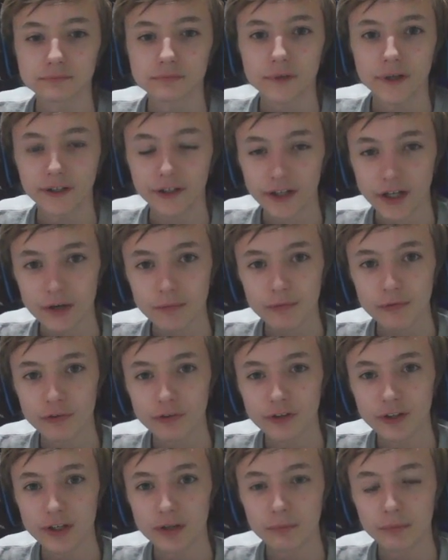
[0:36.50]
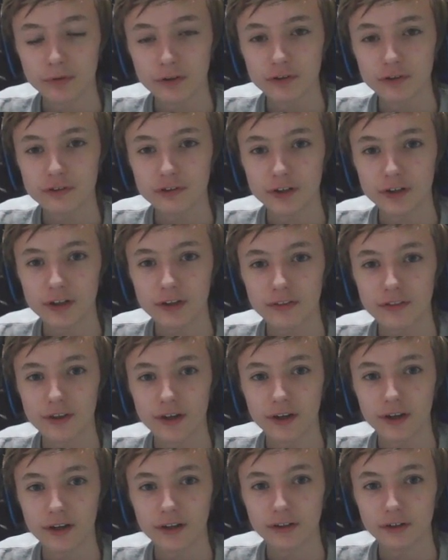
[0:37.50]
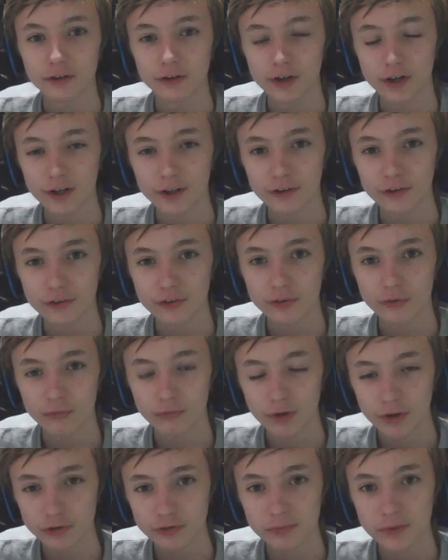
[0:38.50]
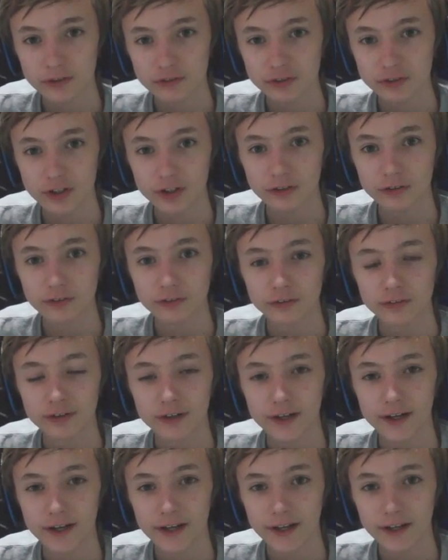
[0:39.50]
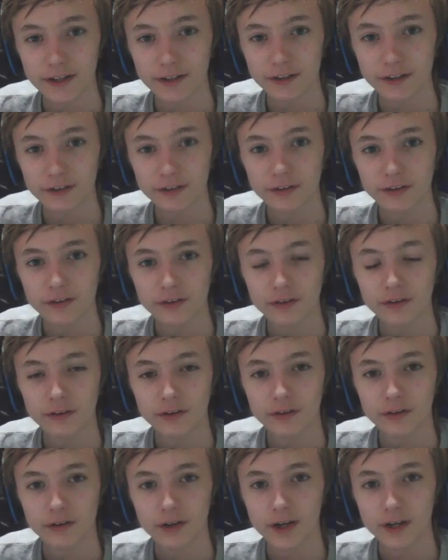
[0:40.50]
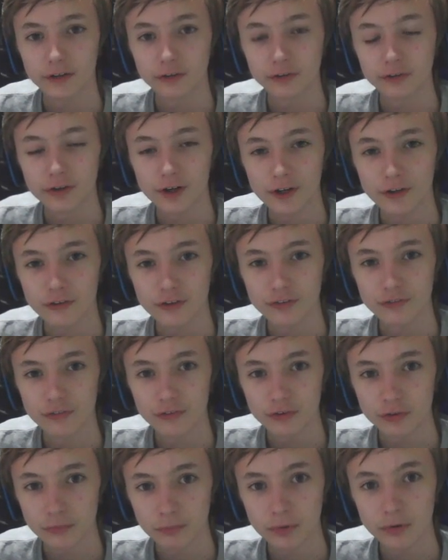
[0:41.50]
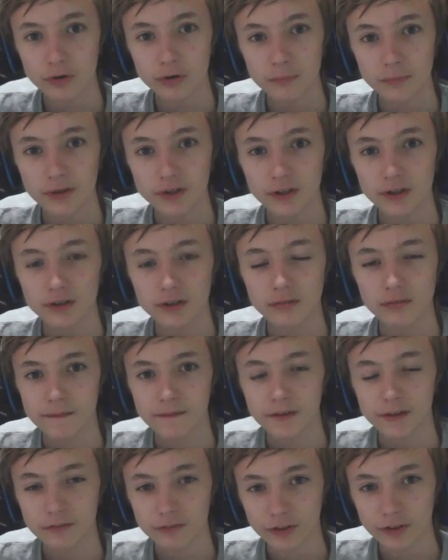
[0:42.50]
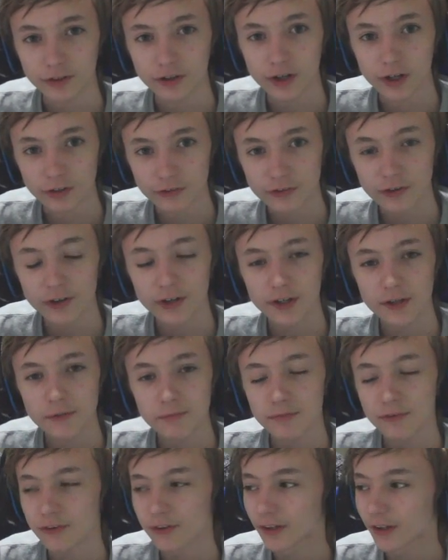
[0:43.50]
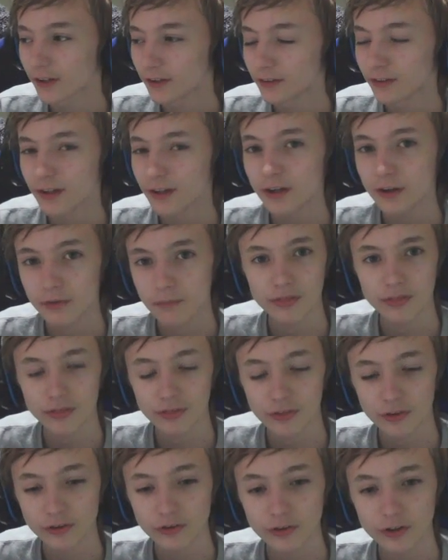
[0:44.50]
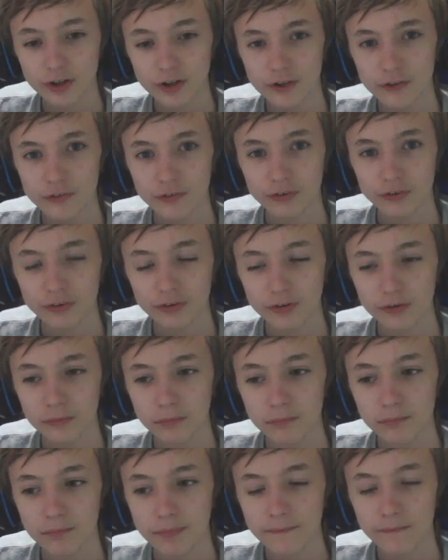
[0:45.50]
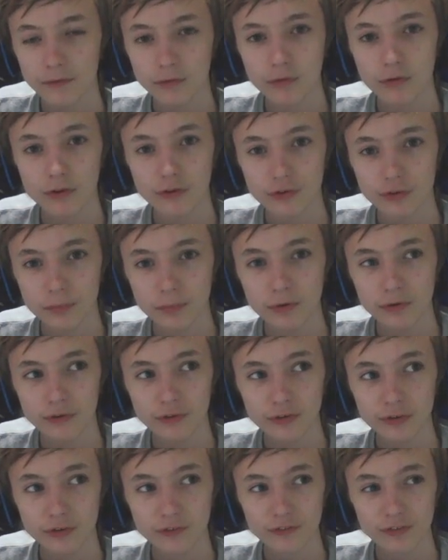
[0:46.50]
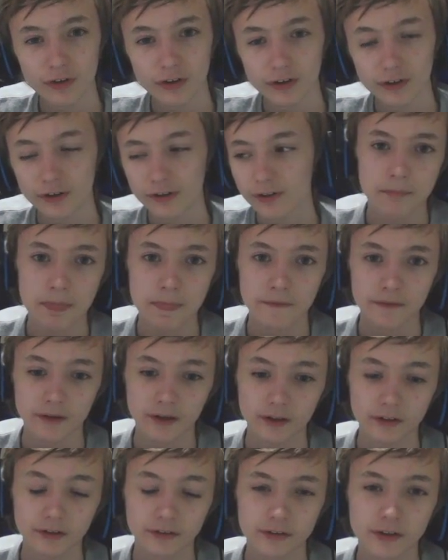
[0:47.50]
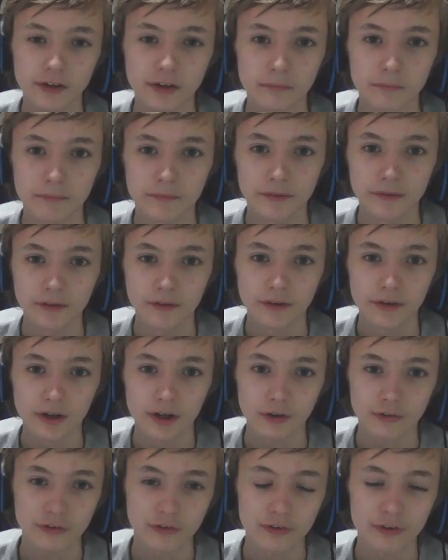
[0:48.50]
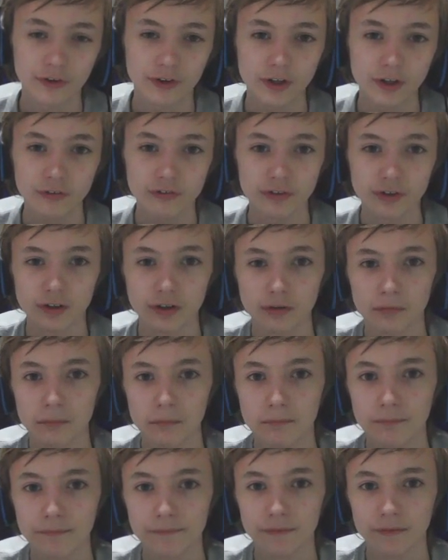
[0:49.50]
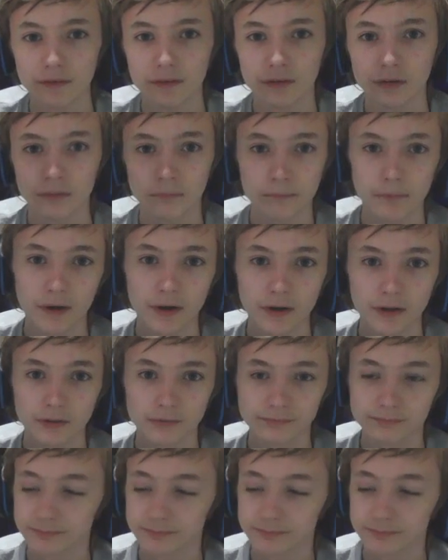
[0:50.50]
And I absolutely appreciate that you guys watch my channel and and you guys even support me even in hard times. And yeah, thank you guys for all the support so far. And yeah, I'll see you in the next video. Bye.